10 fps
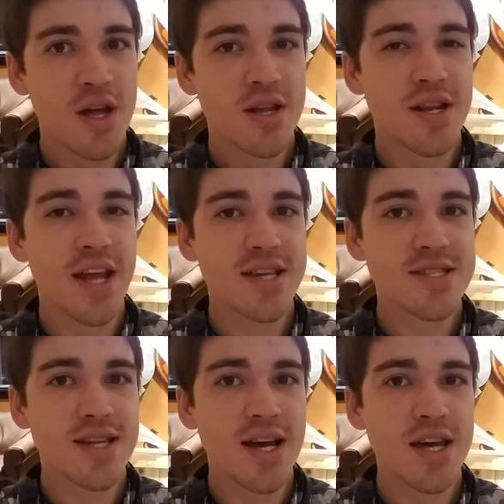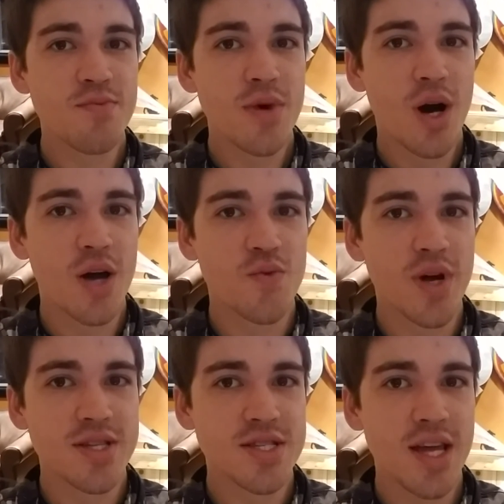Next time, on
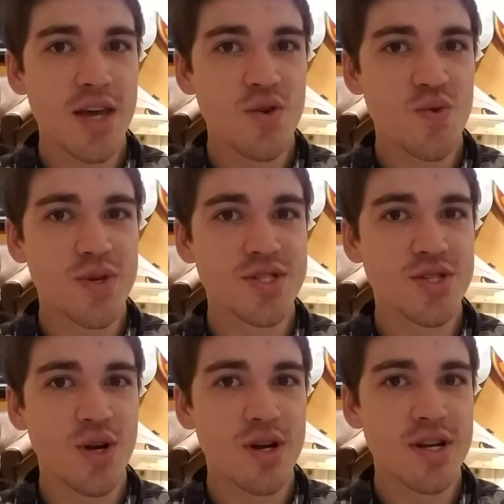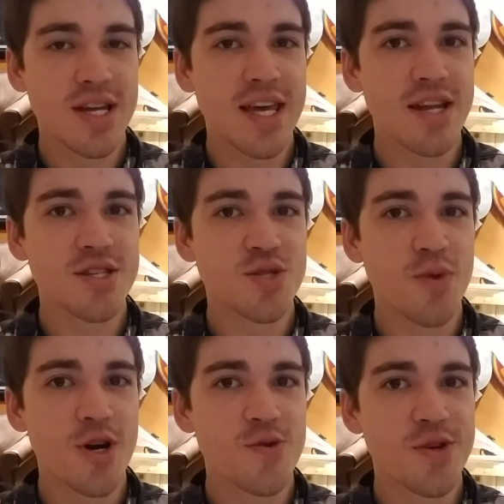Wednesday, we start getting
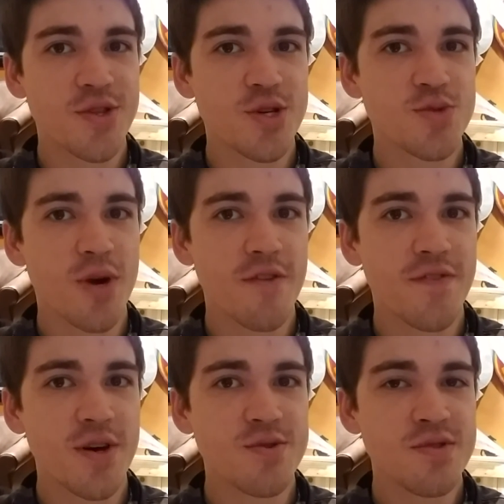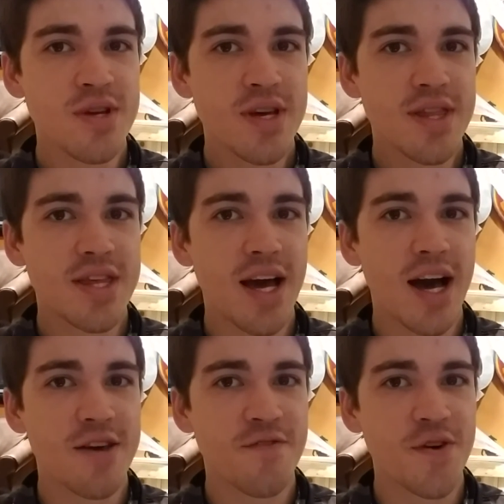smarter with your smartphone, the
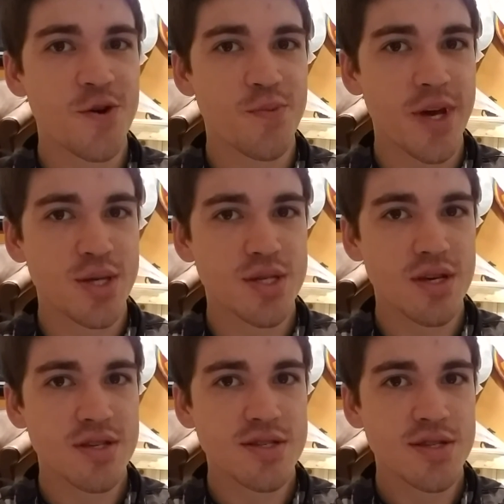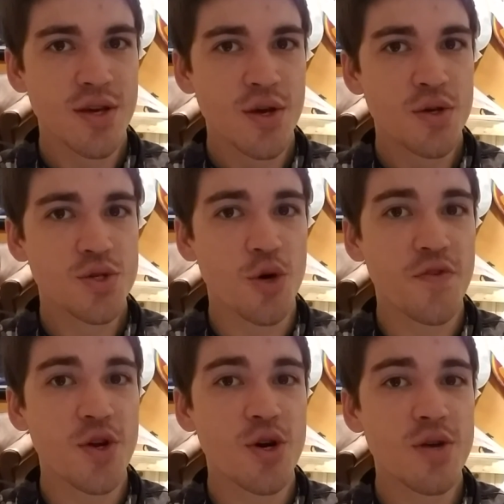iPhone basics. So if
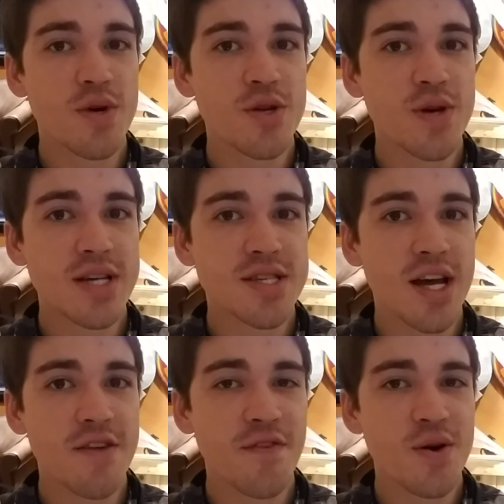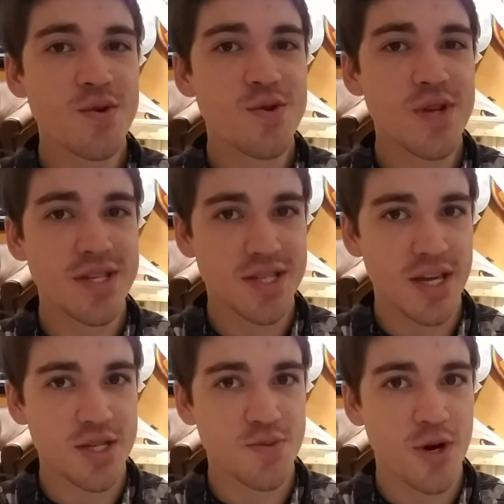you know anyone who has an iPhone who needs to
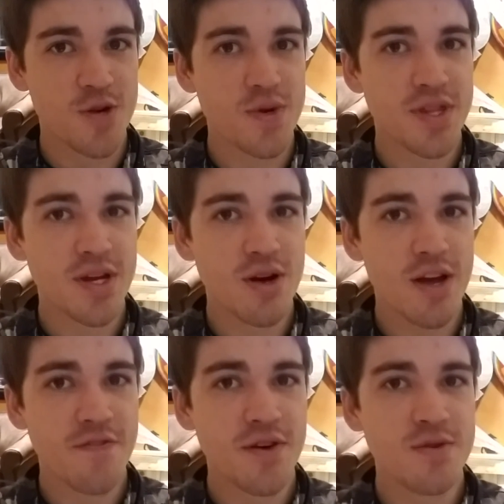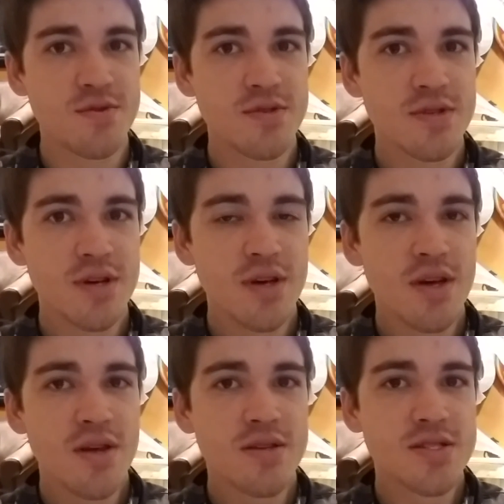get smarter with their iPhone,
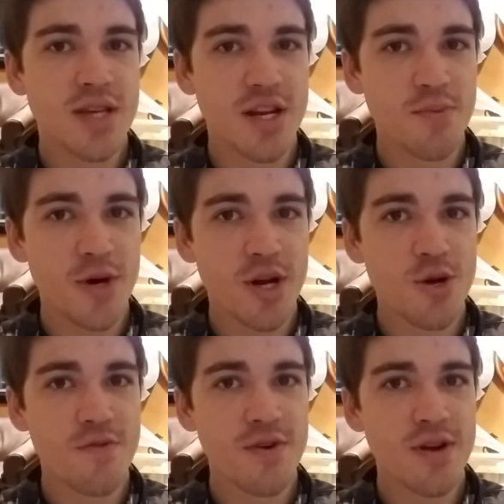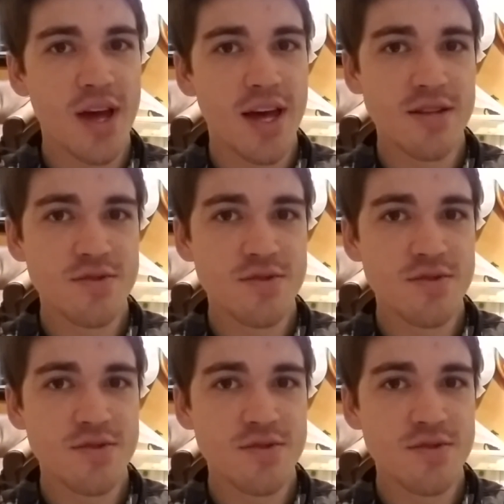Send them on over and